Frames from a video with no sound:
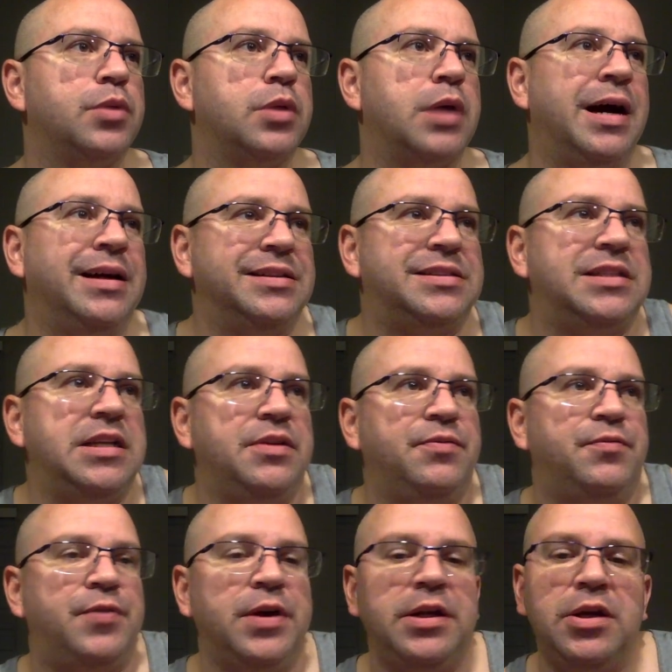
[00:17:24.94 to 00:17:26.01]
I seen
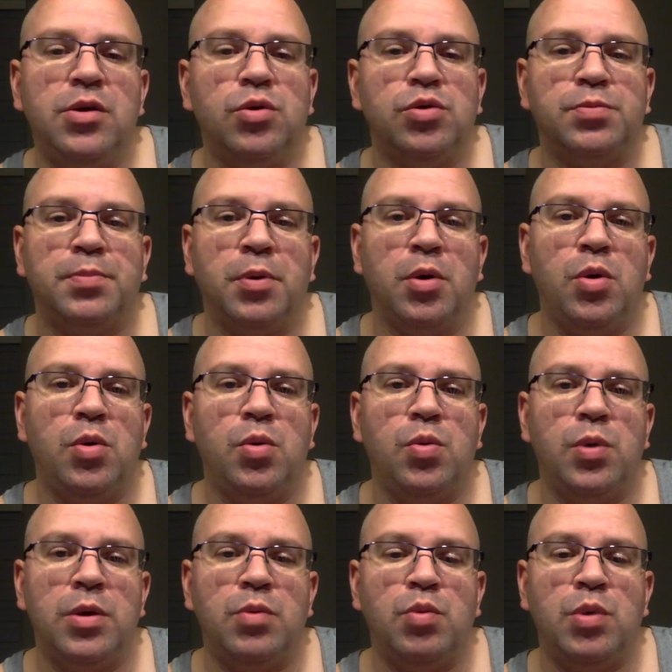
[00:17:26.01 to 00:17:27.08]
videos, bro,
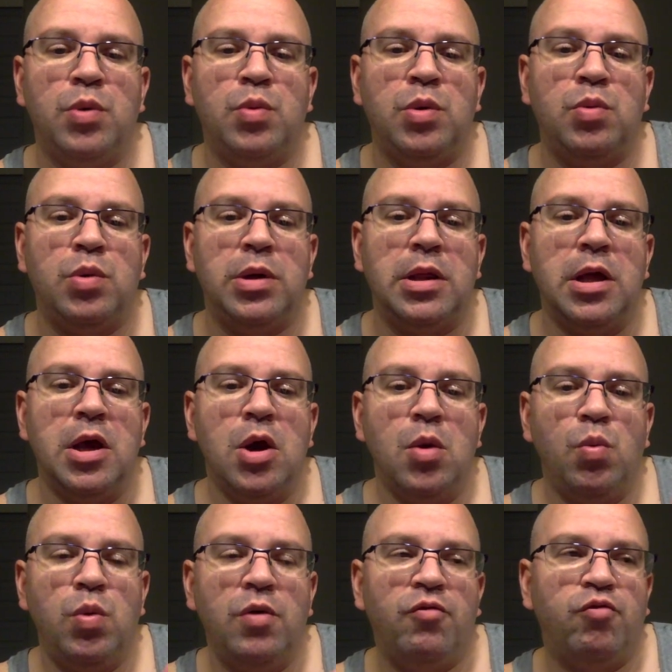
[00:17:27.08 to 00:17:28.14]
with with with,
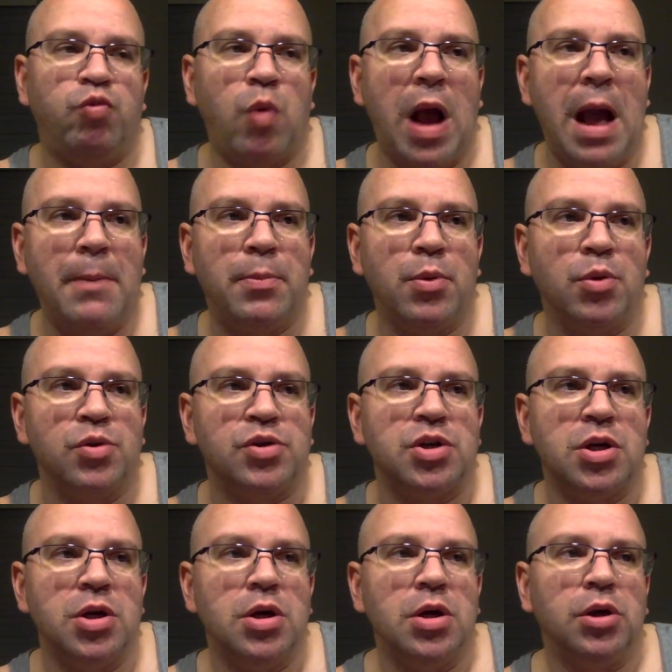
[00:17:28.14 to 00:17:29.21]
with
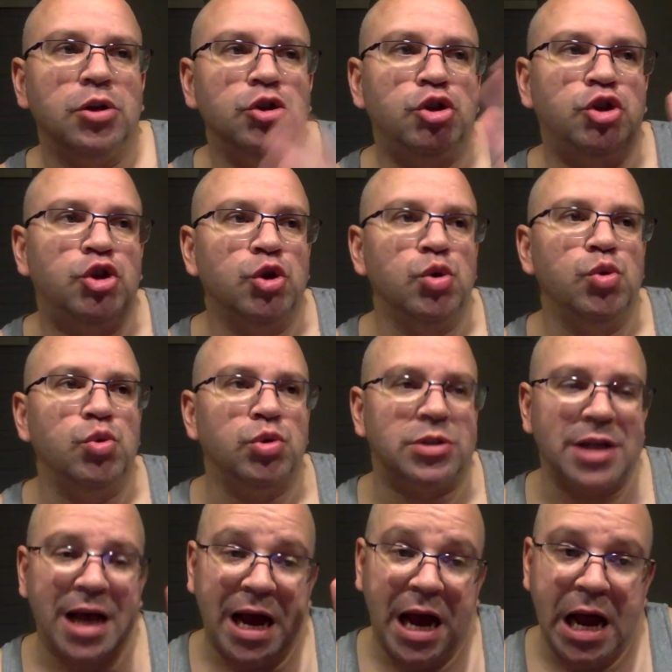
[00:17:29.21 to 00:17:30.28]
rappers, dudes.
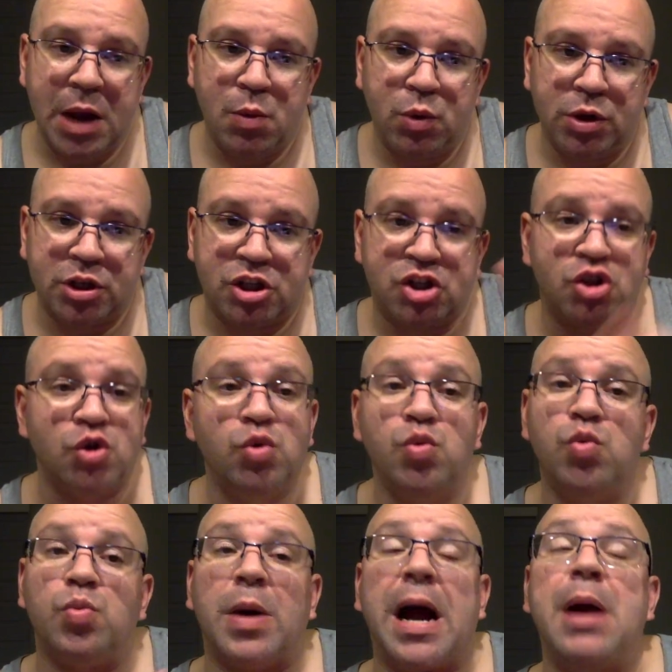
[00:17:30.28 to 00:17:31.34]
I would
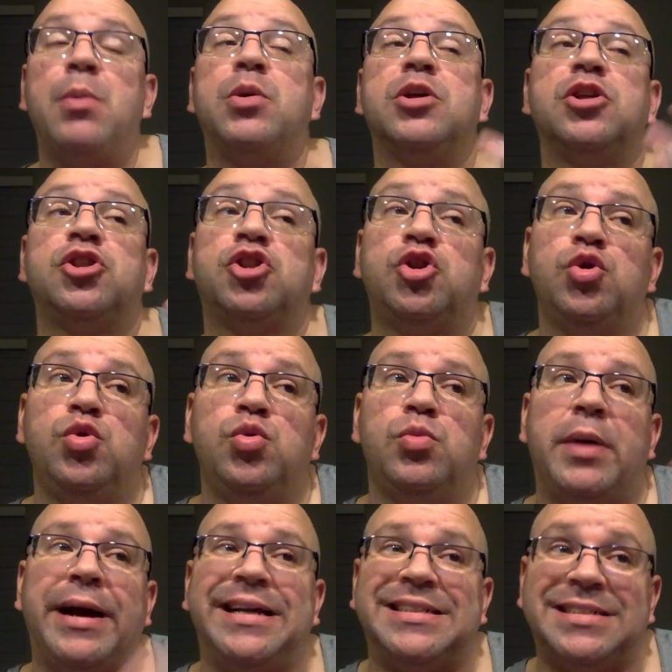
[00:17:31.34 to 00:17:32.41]
assume, I would assume,
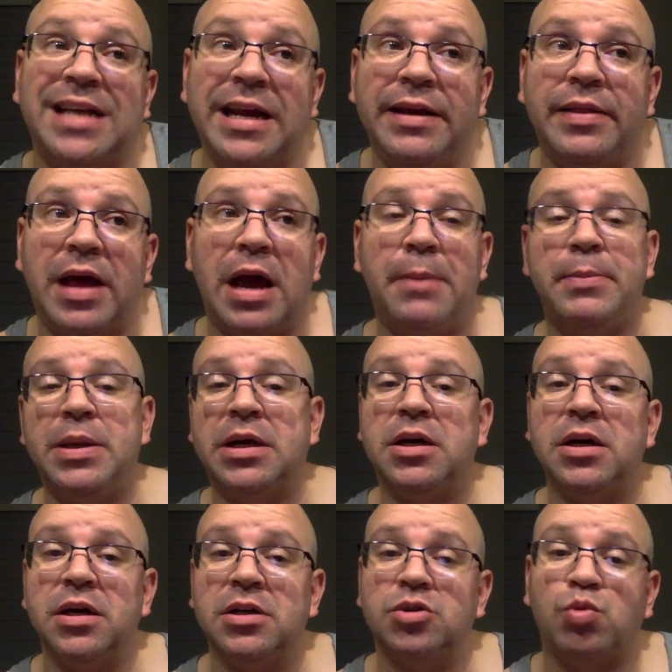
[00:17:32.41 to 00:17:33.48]
I say that
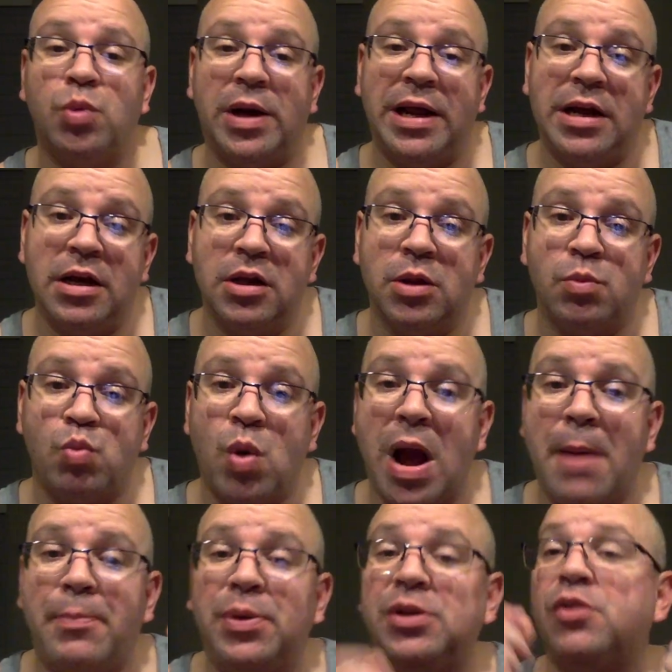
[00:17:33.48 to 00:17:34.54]
because when I hear them
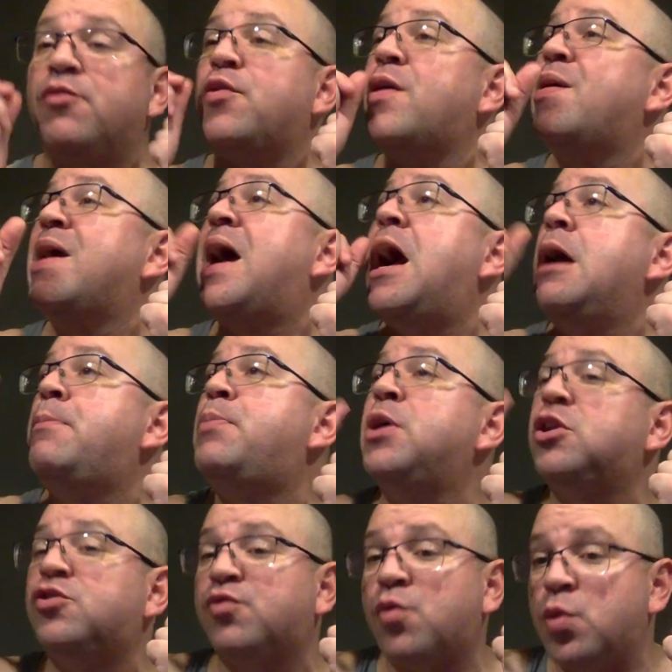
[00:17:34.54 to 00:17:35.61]
rapping, their very high
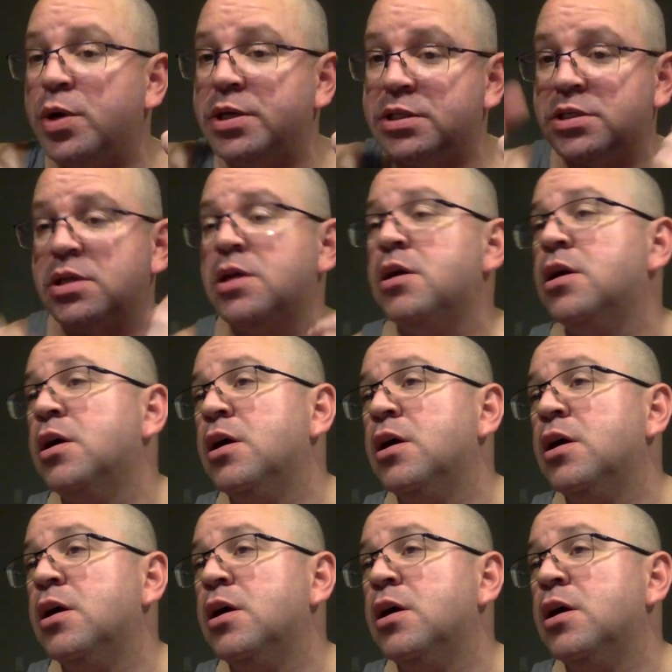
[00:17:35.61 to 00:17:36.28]
pitched voice,